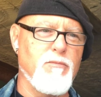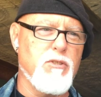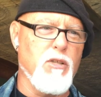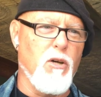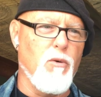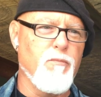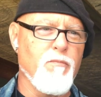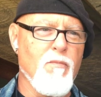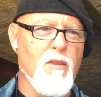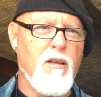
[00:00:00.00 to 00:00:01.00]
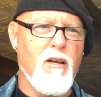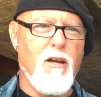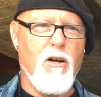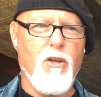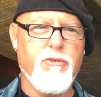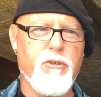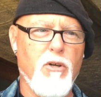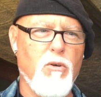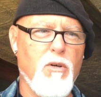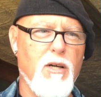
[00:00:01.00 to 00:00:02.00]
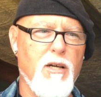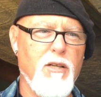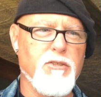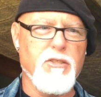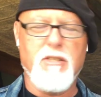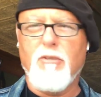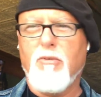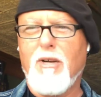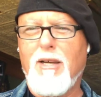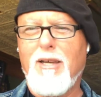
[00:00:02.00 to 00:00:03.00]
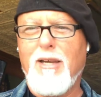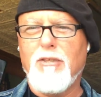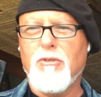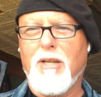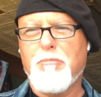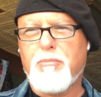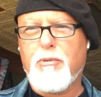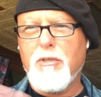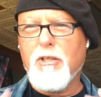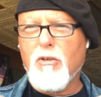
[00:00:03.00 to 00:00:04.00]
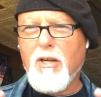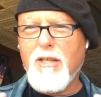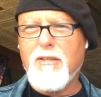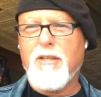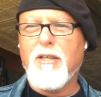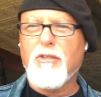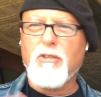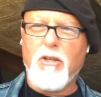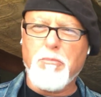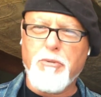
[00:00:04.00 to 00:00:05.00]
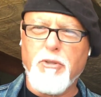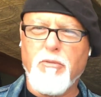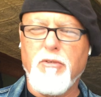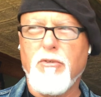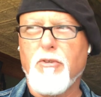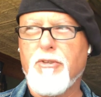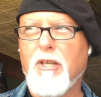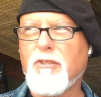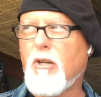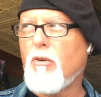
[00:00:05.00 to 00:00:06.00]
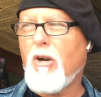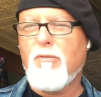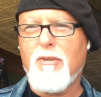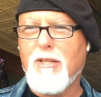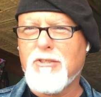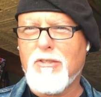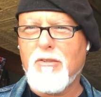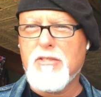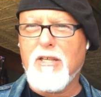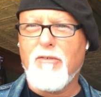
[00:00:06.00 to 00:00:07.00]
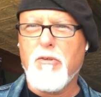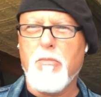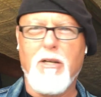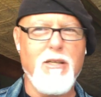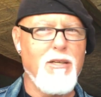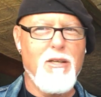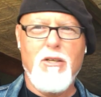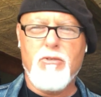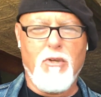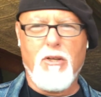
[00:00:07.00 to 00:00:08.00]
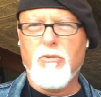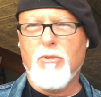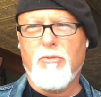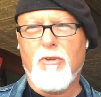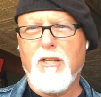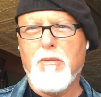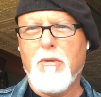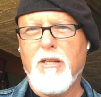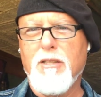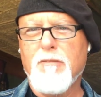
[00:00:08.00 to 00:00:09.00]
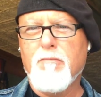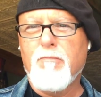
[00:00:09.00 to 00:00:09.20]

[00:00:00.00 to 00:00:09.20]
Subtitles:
So also, just FYI, I do not pre-grade things. I don't pre-review things. I don't offer that service to everybody. So I don't do it for anybody.